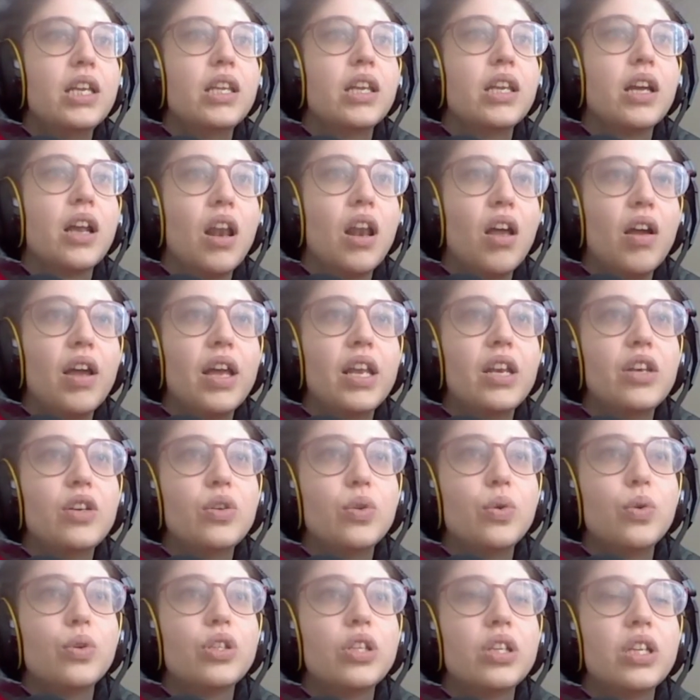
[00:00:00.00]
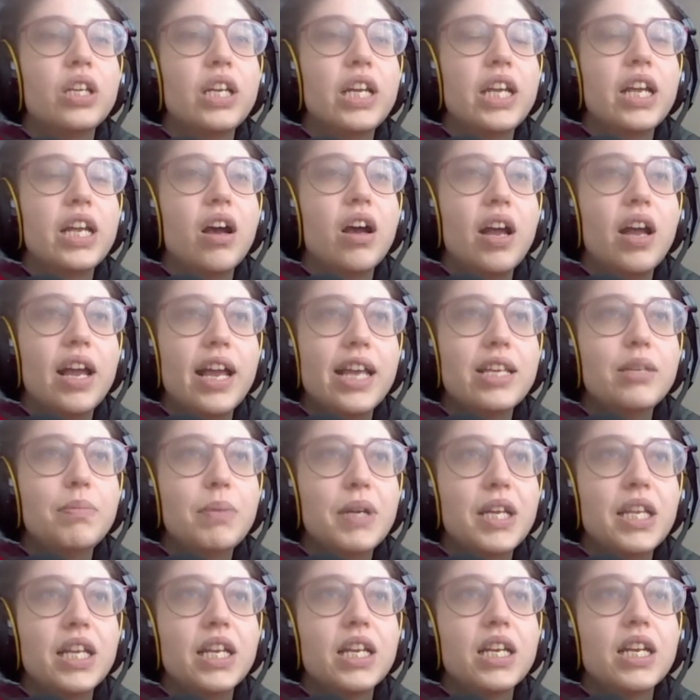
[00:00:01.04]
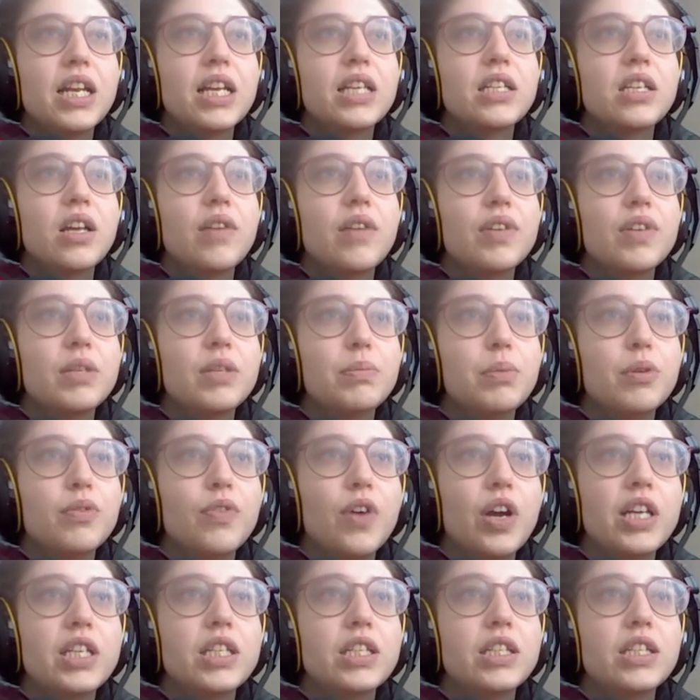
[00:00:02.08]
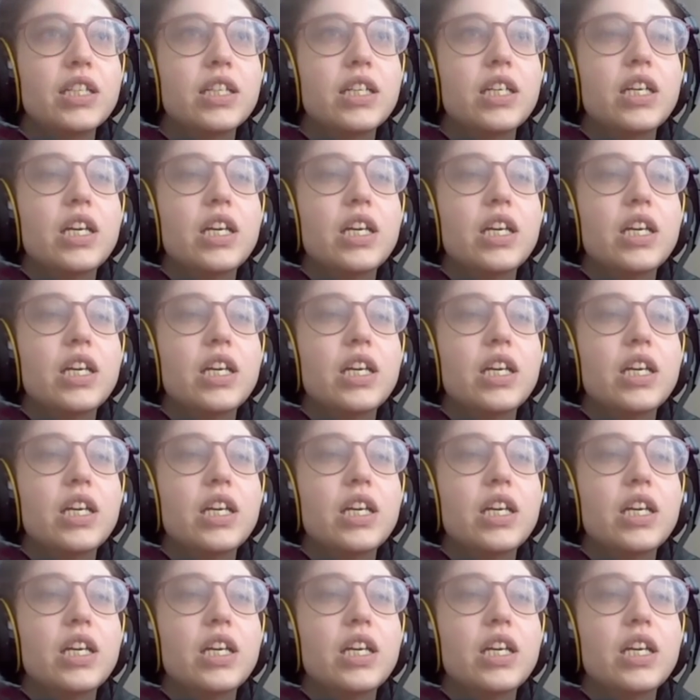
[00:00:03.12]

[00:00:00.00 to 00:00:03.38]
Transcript: The client talks to the ISP, the internet service provider.